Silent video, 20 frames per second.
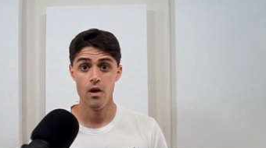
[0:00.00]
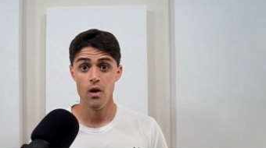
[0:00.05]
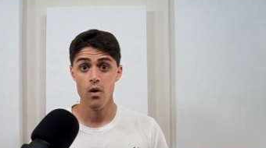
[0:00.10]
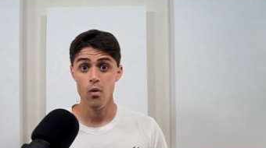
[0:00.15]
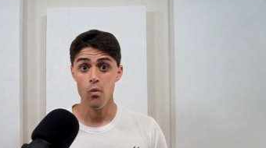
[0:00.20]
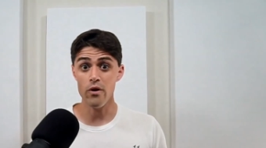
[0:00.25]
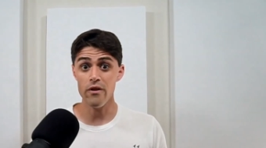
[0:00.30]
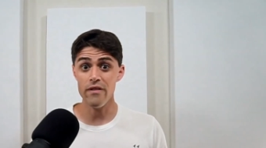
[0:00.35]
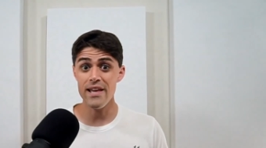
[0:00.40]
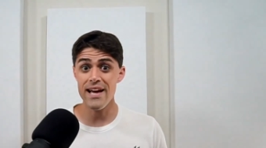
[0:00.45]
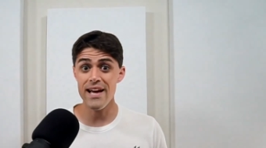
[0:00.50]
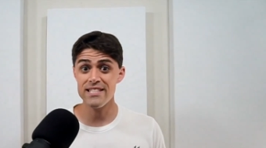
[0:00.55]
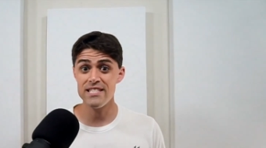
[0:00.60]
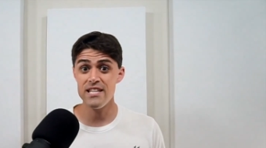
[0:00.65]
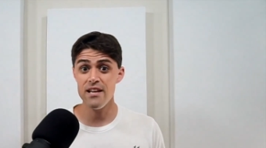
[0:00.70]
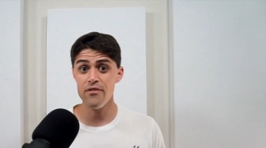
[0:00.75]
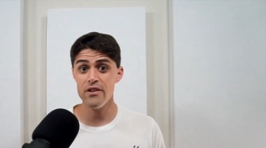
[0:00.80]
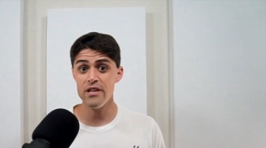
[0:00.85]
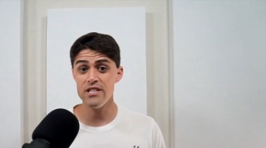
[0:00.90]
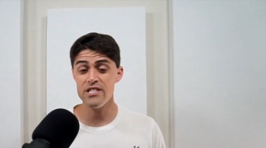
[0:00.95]
One of the
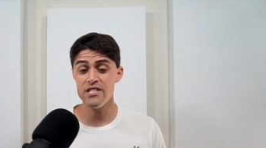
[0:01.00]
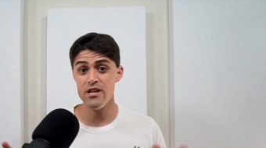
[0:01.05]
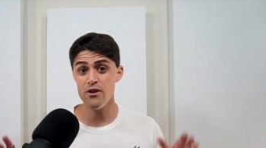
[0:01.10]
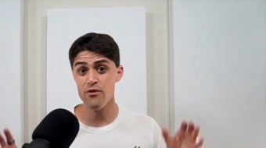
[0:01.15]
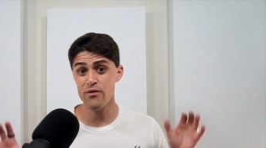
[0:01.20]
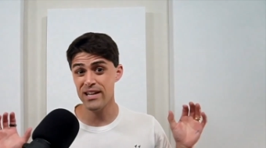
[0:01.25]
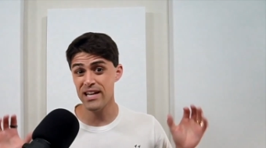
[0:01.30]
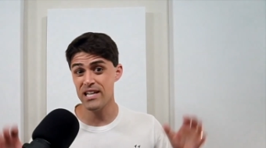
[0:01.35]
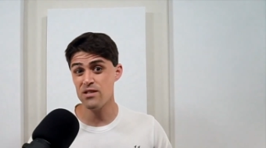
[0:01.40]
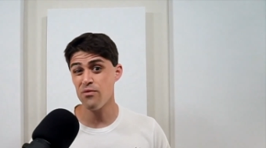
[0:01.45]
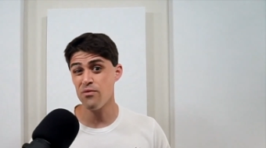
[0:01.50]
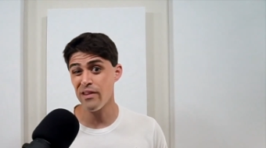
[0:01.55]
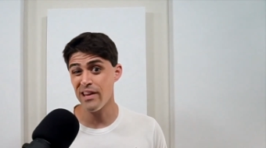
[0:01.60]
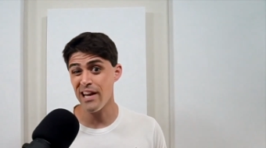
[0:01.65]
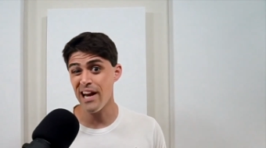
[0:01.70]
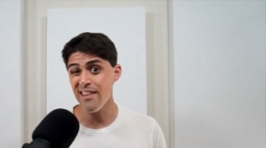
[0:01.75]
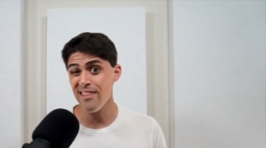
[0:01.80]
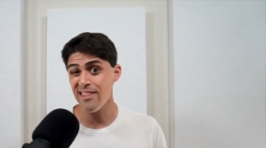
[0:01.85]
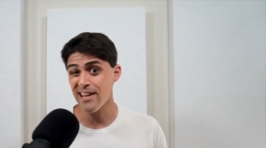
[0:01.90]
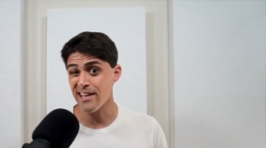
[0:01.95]
activities here in Niceville that
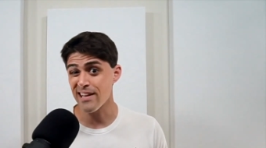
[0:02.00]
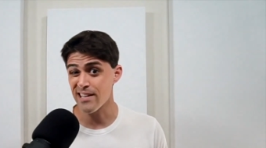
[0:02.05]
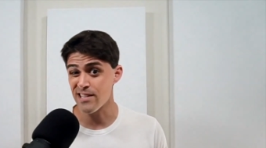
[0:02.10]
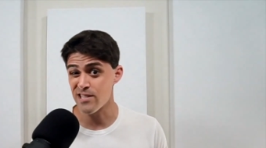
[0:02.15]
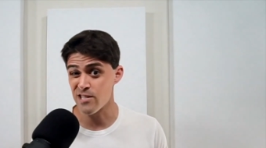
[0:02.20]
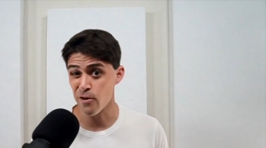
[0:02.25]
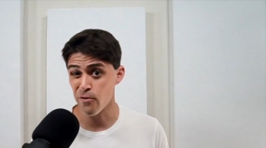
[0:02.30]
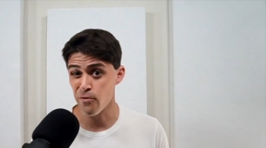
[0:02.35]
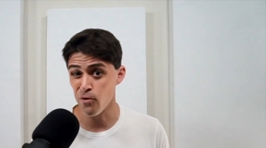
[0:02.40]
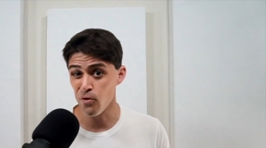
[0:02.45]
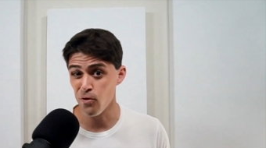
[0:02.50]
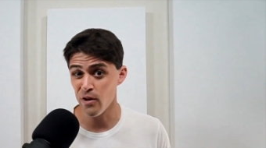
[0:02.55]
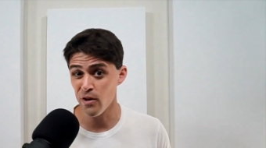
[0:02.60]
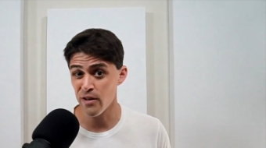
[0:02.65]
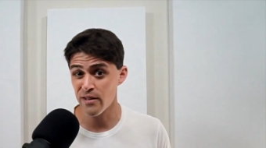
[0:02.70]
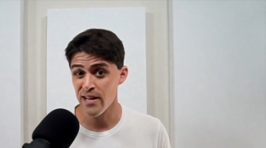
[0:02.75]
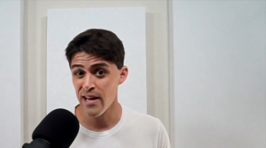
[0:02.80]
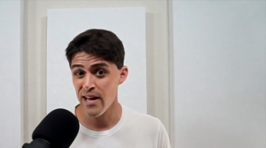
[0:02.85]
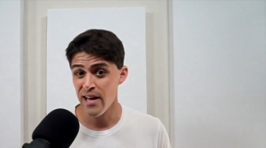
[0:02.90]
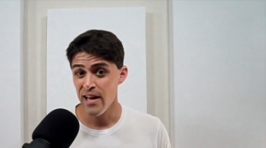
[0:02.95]
I think gets overlooked
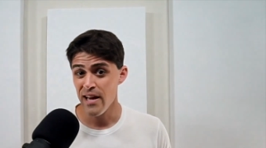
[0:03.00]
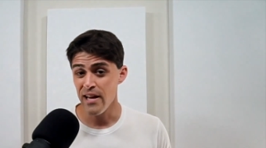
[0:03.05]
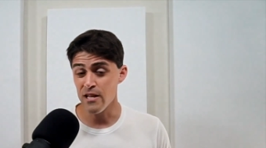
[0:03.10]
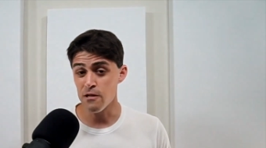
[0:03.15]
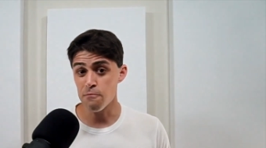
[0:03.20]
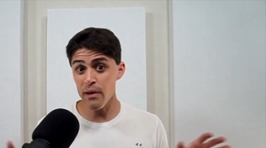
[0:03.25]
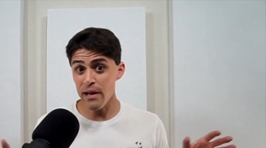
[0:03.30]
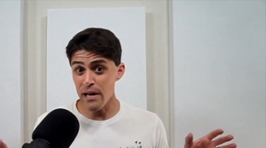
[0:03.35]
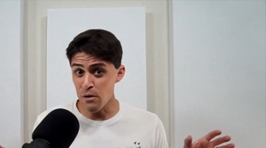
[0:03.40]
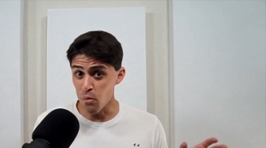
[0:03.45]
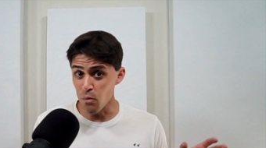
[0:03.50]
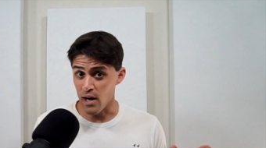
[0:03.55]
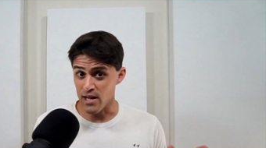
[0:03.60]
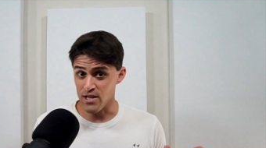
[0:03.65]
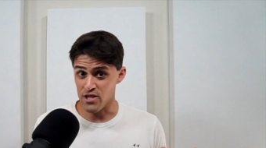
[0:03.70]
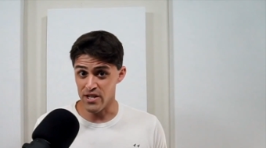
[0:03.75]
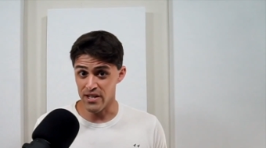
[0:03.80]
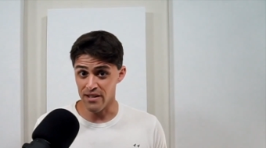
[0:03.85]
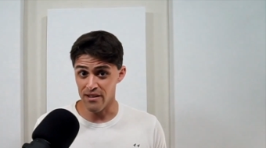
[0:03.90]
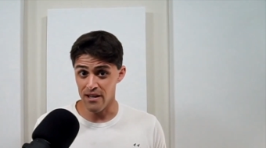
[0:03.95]
is plane
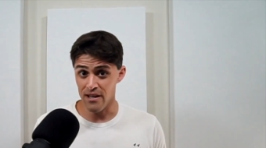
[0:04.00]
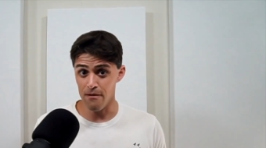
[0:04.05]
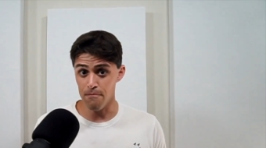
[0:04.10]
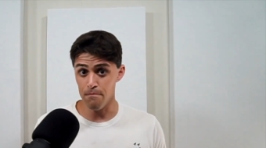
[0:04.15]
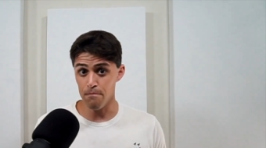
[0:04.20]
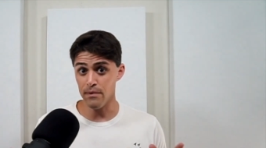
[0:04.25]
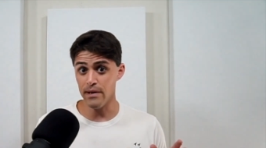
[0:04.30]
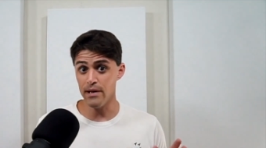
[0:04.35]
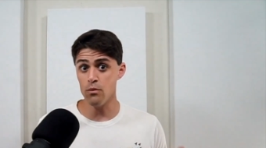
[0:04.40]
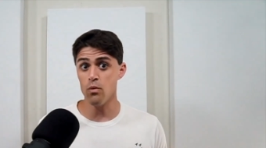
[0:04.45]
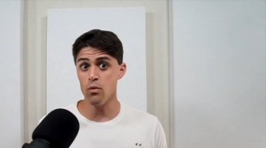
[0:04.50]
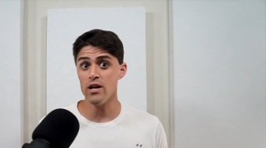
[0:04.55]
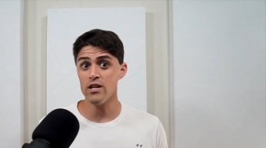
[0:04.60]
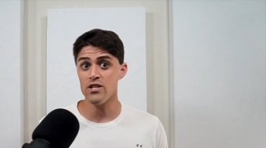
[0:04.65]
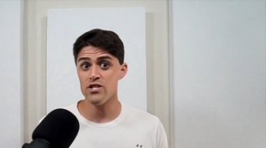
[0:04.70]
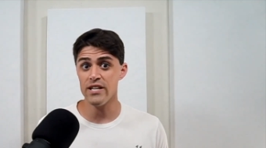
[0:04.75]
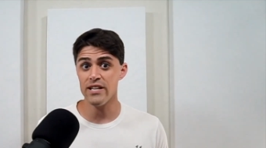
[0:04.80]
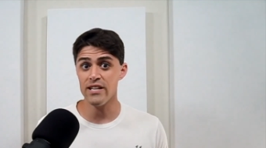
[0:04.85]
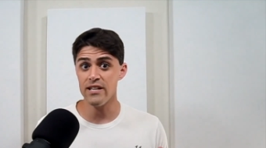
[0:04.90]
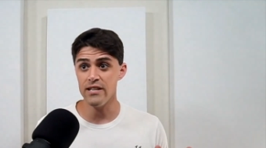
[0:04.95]
watching, and plane
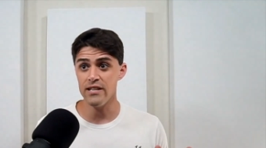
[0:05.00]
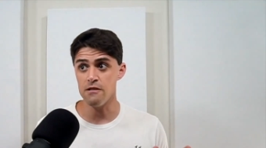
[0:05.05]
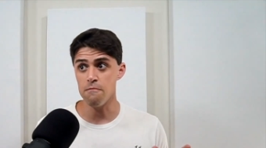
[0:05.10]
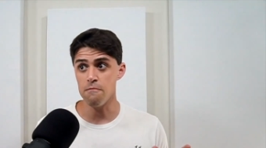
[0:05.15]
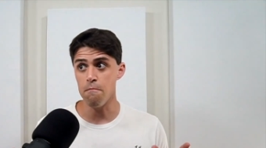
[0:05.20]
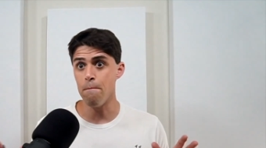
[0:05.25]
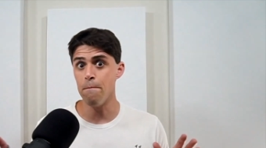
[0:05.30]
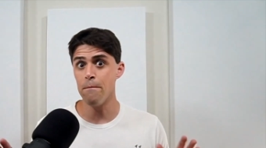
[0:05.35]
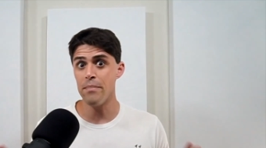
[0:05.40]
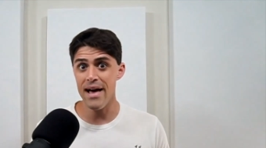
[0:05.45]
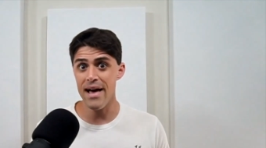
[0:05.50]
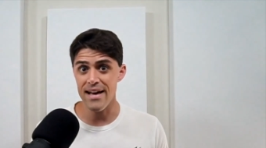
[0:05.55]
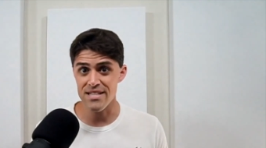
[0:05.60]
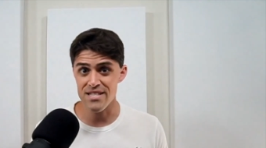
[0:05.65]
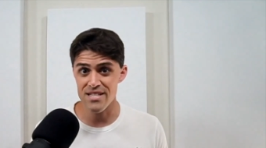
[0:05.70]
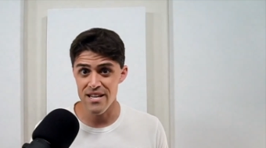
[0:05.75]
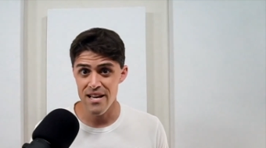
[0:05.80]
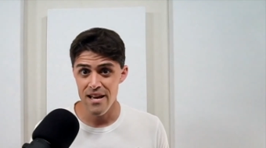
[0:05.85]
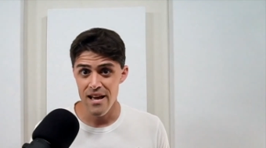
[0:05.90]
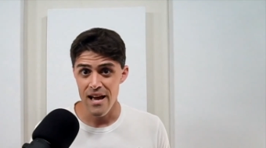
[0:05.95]
watching is
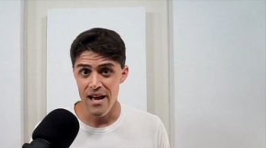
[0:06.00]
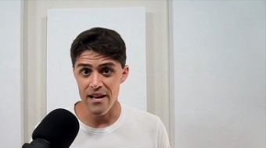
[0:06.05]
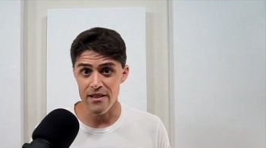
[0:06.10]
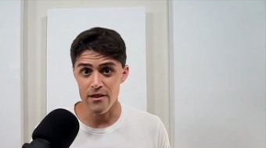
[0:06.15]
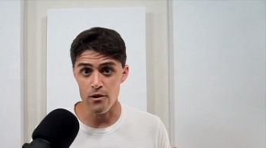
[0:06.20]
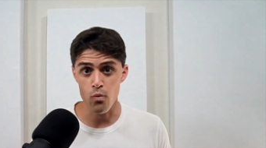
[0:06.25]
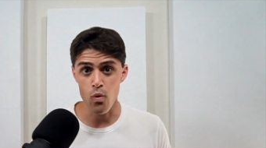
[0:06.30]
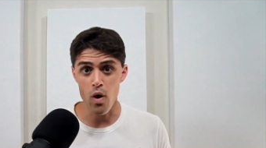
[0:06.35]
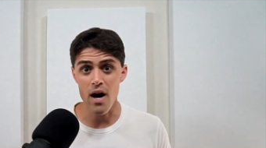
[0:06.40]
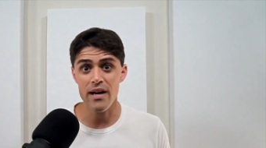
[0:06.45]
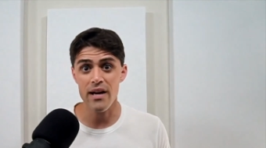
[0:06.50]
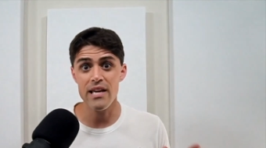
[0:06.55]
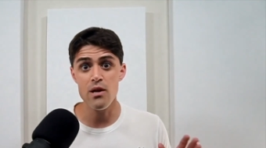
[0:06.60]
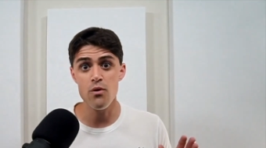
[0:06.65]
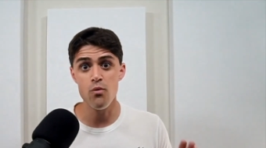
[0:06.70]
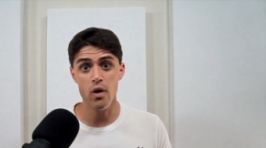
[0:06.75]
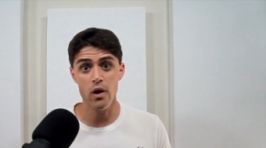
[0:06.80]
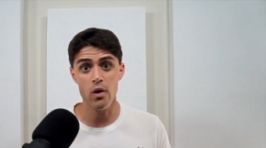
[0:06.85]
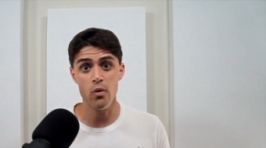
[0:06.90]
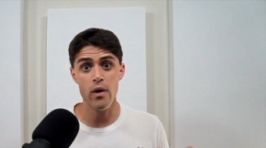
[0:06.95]
best at the Rocky
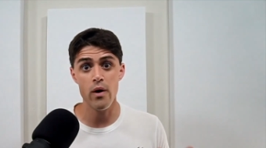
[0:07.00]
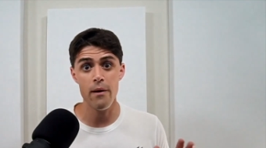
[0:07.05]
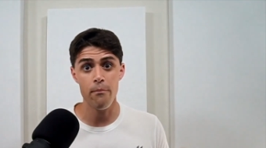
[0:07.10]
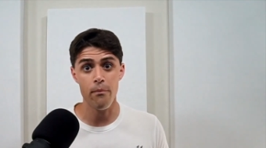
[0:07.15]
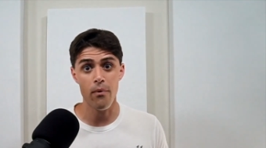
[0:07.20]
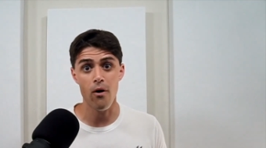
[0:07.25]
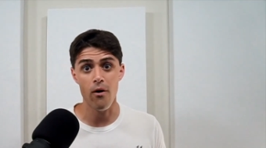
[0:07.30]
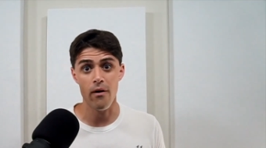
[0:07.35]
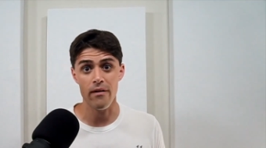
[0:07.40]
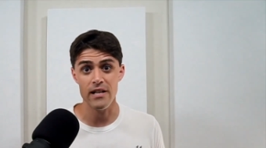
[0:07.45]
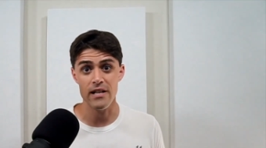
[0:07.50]
Runway Park.